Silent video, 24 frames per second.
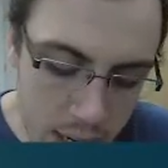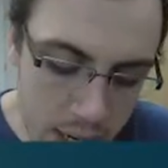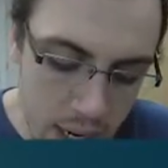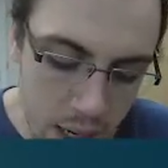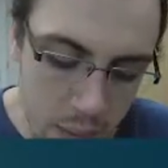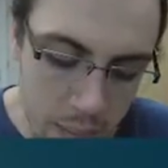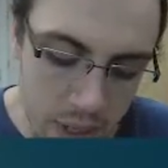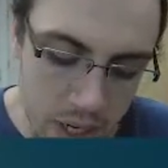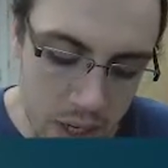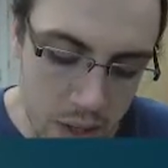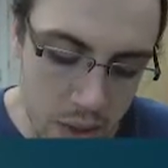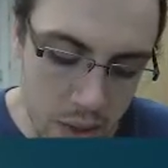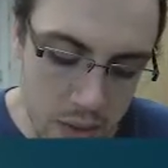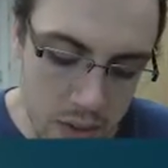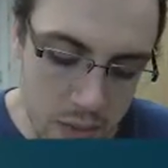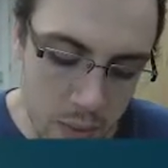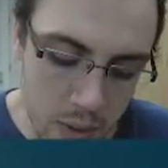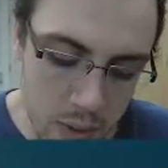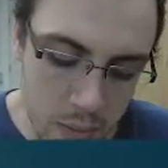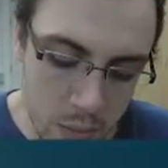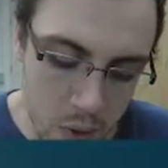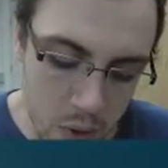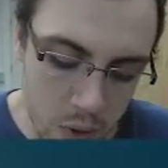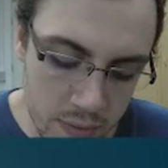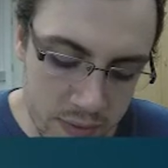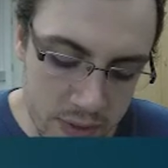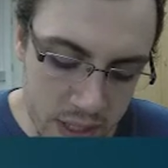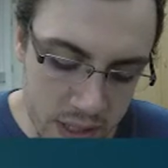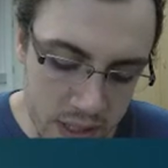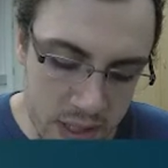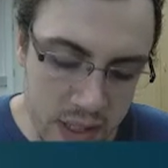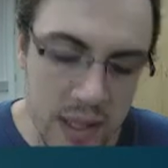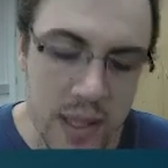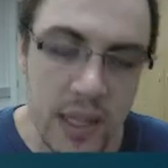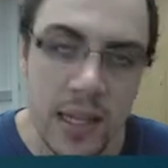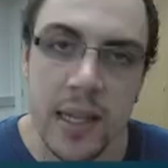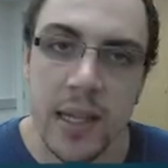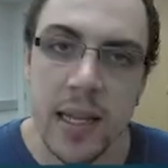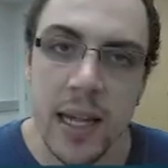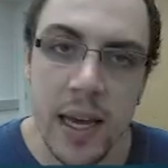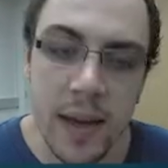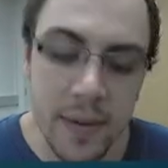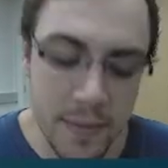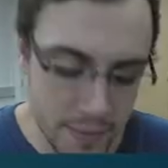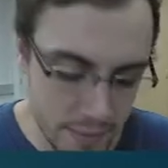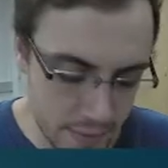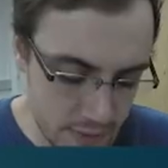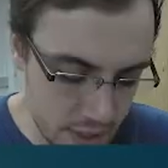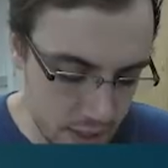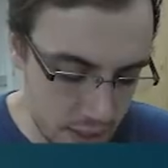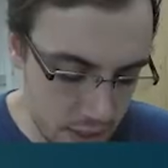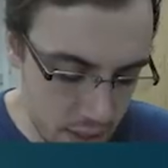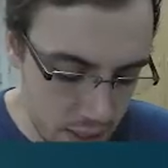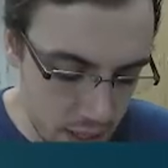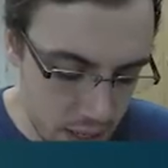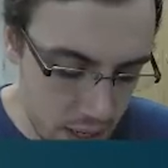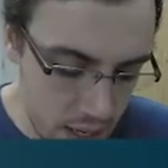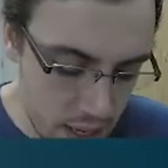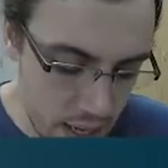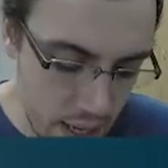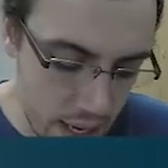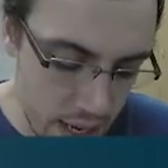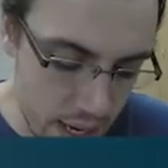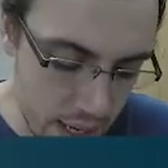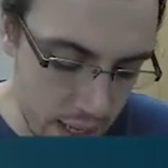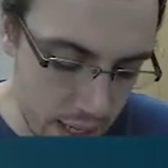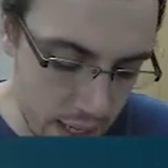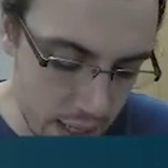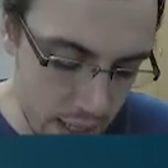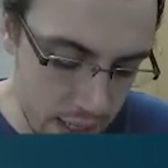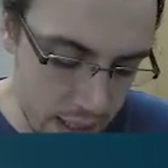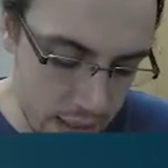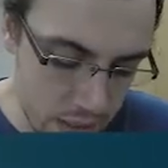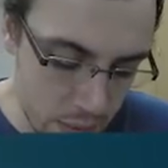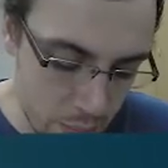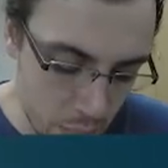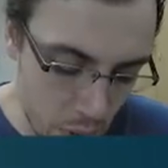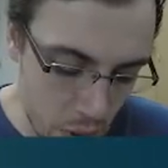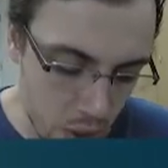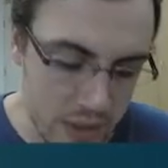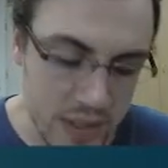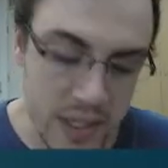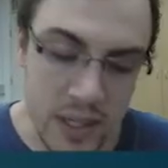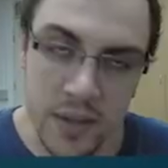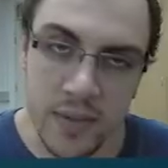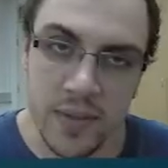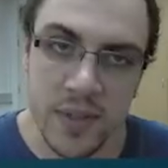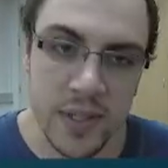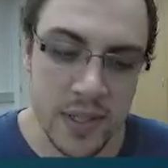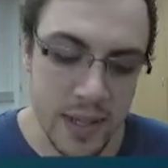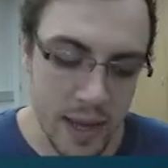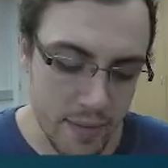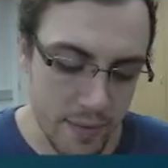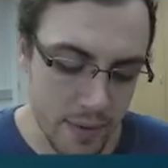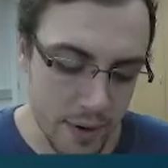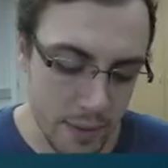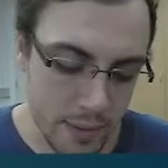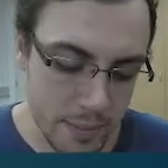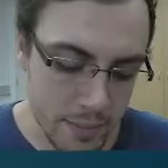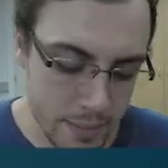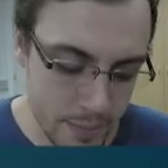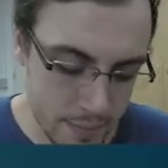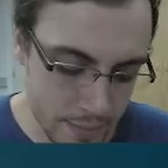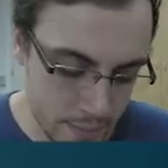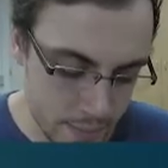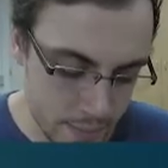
Now because we moved it to the left, it is positive seven.